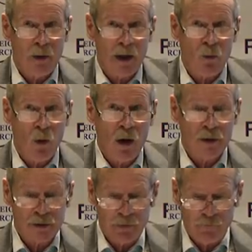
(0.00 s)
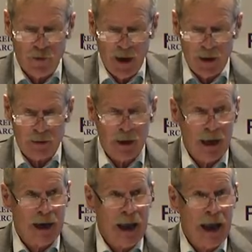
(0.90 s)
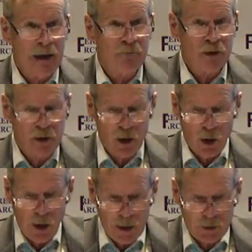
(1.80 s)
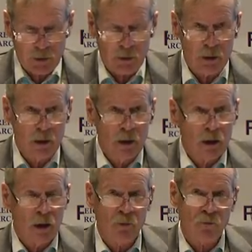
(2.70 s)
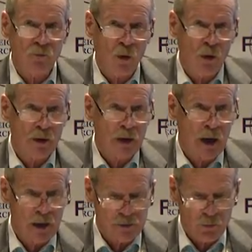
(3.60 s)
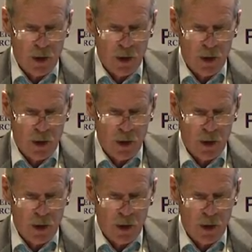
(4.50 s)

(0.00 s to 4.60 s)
But he was, in fact, an avid collector of the Florentines'